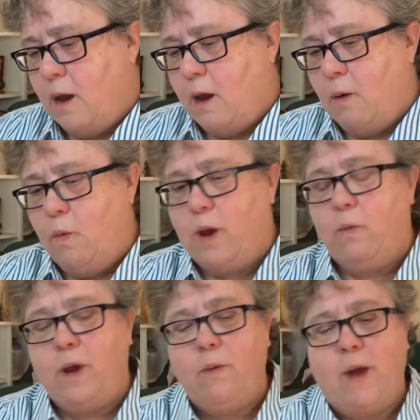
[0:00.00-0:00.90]
when
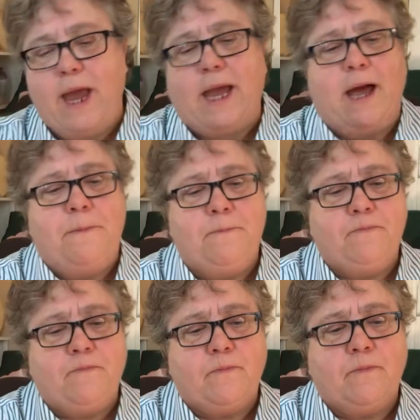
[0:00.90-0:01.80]
we wake up,
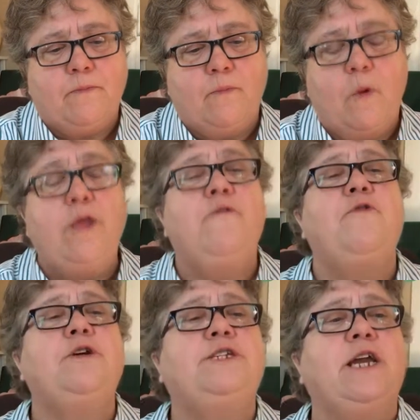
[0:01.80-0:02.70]
one of the
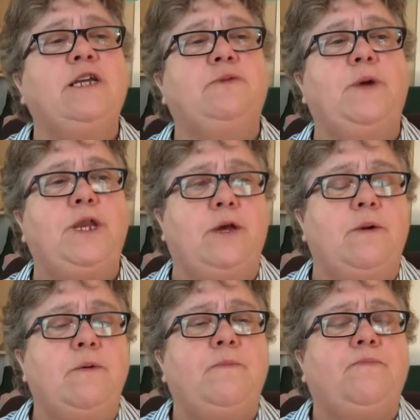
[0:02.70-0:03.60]
first things we
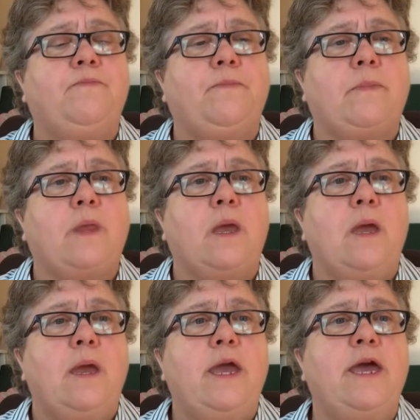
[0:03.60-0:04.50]
do
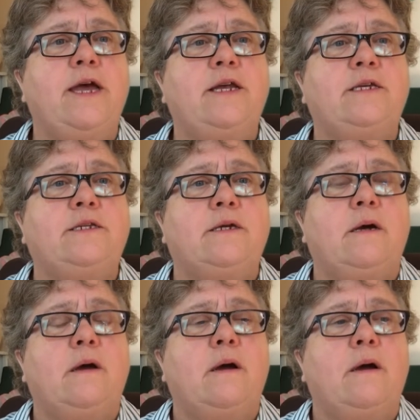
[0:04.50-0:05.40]
is
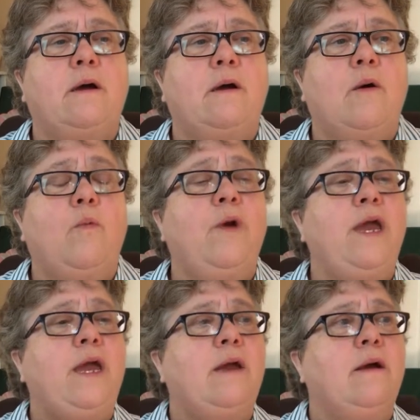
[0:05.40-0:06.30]

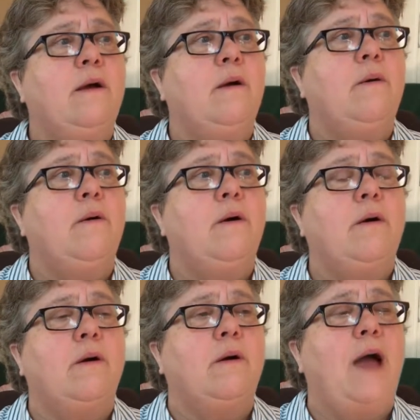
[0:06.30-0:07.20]
we
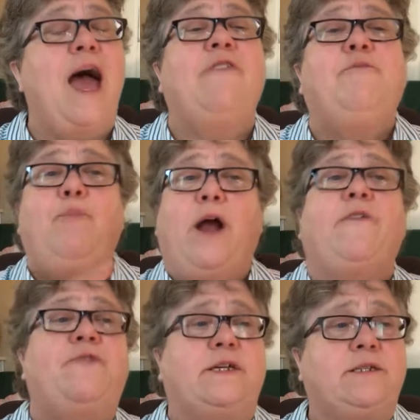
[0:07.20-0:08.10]
have
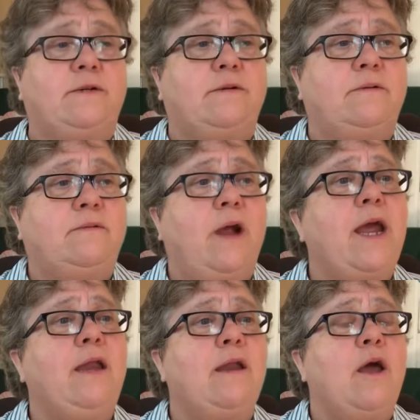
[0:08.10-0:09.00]
breakfast,
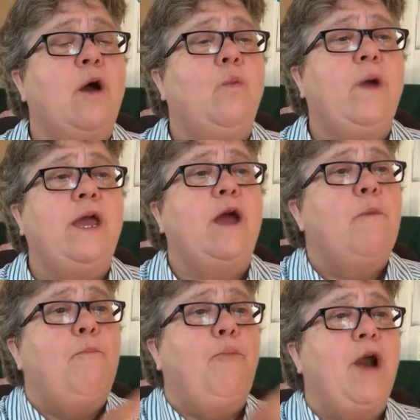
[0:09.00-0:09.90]
right? We
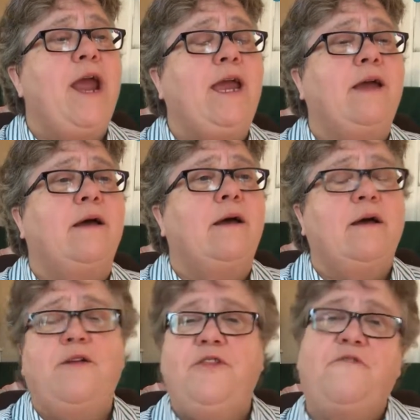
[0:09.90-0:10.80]
break
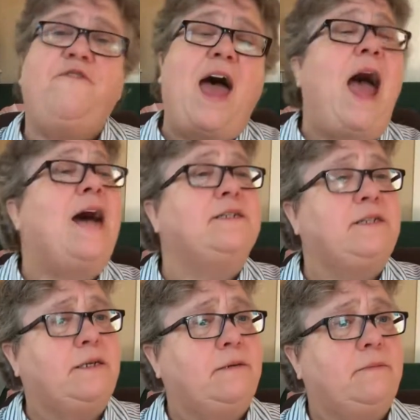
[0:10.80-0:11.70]
the fast